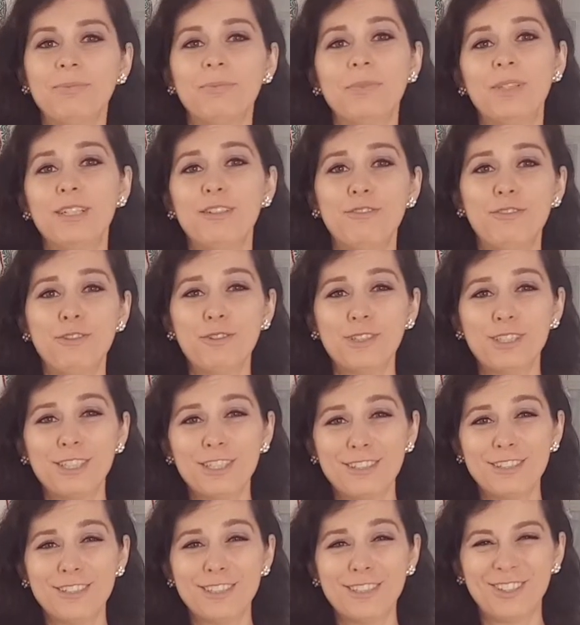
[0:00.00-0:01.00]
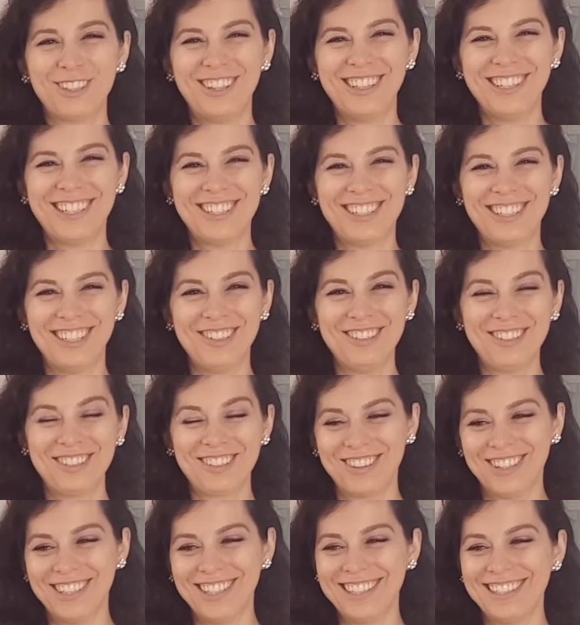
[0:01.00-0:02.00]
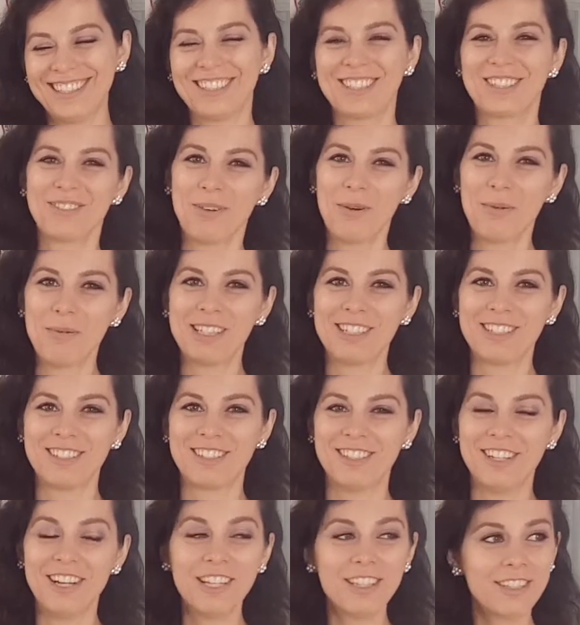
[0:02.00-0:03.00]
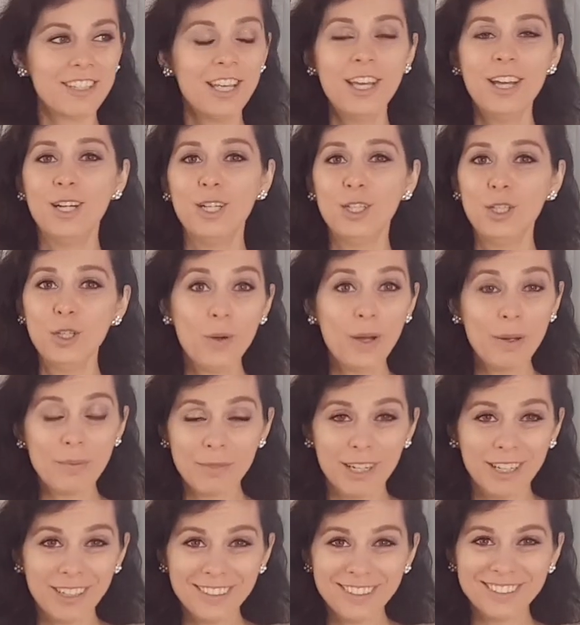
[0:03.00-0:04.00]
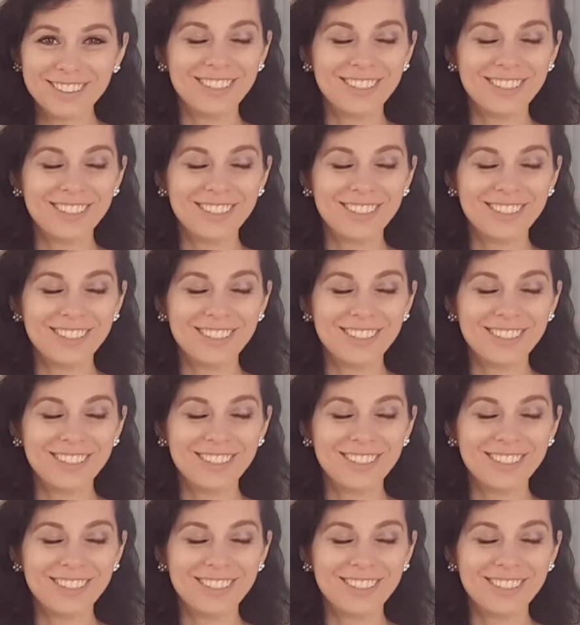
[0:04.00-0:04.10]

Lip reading: if you're listening to this and you're thinking this woman is nuts, no, I'm not.